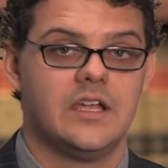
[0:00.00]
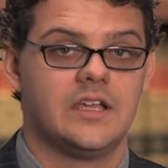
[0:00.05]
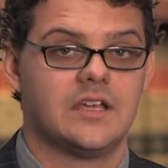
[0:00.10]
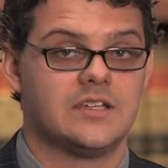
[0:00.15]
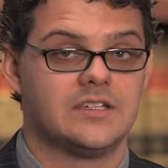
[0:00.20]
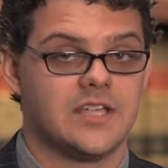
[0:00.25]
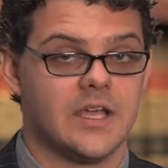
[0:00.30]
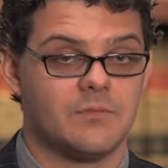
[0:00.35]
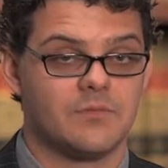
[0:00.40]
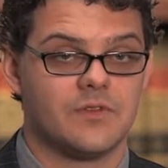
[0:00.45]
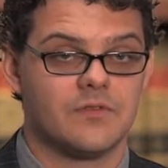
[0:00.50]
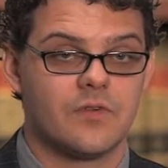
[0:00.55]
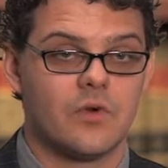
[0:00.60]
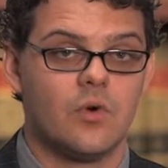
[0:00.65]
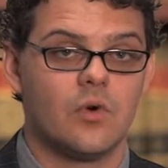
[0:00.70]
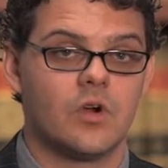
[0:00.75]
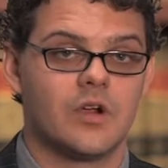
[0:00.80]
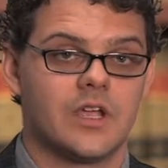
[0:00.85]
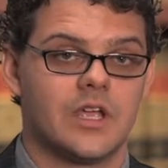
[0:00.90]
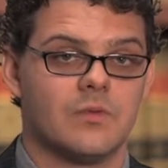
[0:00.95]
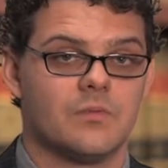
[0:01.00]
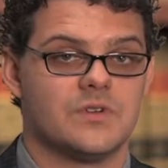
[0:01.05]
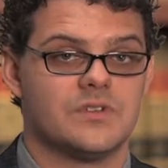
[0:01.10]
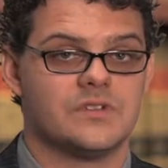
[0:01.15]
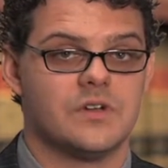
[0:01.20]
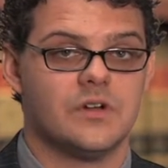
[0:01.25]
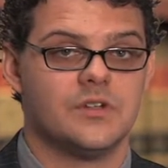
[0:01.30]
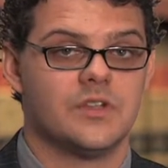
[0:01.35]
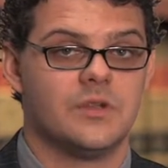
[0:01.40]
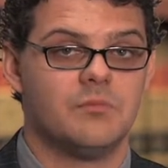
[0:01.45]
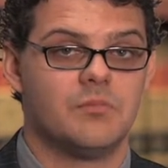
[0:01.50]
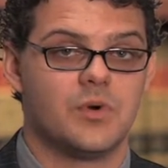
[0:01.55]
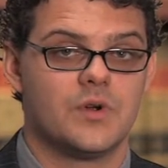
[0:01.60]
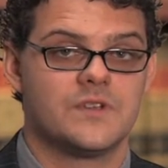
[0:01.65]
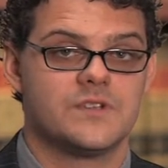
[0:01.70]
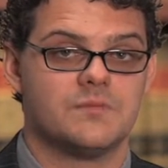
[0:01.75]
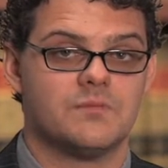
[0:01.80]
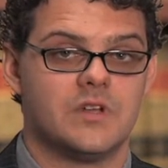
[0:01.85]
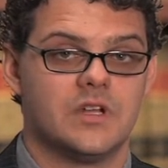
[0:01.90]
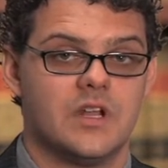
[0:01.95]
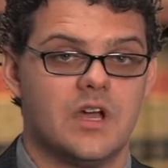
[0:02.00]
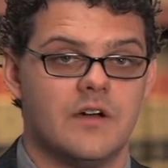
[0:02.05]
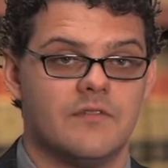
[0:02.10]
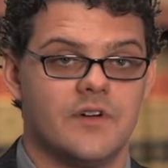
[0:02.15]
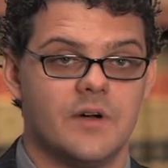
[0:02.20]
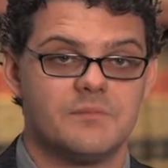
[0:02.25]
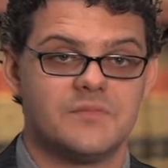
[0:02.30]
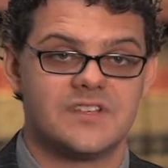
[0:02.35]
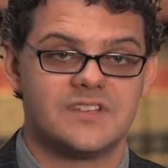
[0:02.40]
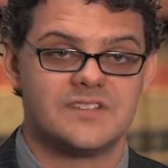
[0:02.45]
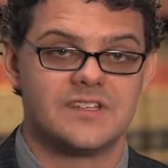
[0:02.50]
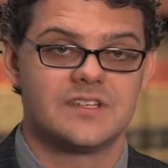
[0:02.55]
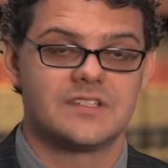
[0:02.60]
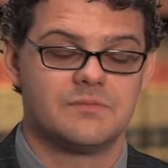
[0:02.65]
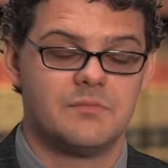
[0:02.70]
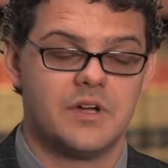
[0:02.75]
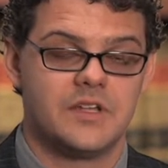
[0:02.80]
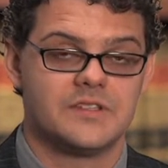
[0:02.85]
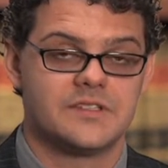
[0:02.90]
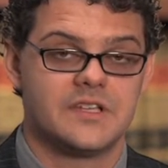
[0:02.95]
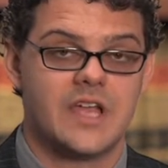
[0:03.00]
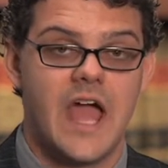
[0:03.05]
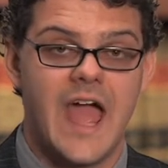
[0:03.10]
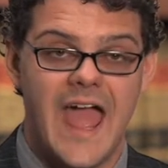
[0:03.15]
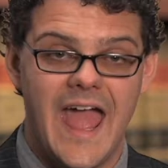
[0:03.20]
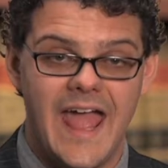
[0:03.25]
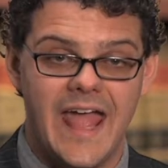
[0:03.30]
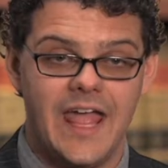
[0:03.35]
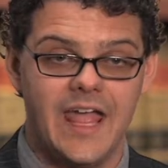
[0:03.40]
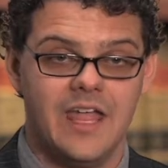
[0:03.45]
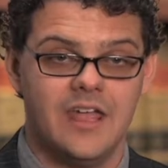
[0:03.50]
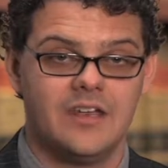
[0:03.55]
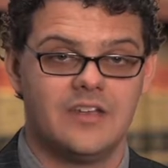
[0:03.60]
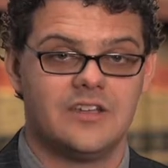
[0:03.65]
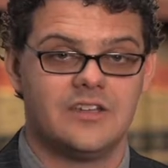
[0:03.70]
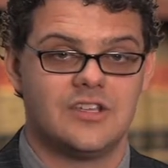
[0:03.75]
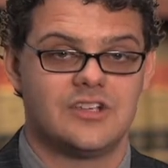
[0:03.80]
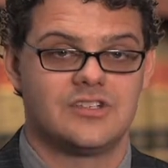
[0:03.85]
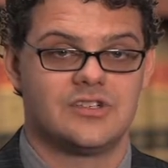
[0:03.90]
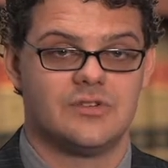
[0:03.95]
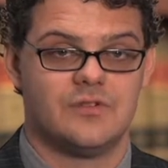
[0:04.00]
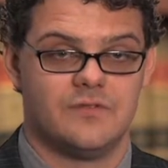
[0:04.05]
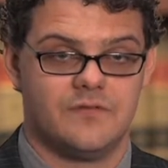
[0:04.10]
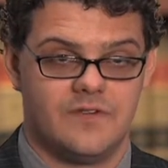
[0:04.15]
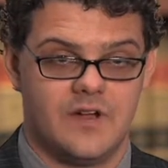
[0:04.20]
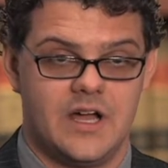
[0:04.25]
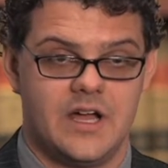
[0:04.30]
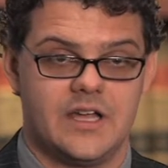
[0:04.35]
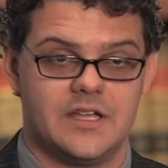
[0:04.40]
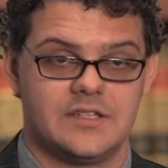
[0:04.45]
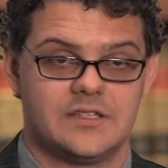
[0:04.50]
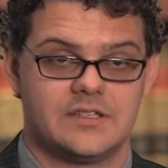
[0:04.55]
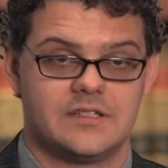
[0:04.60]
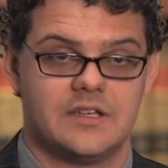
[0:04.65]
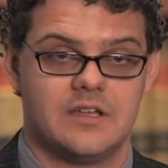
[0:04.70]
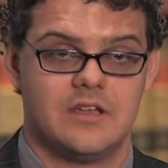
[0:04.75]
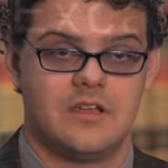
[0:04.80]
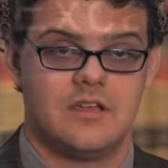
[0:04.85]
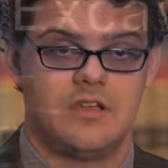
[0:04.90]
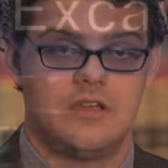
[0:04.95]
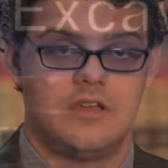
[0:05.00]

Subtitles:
Contempt of court can result in imprisonment of up to 6 months and additional fines.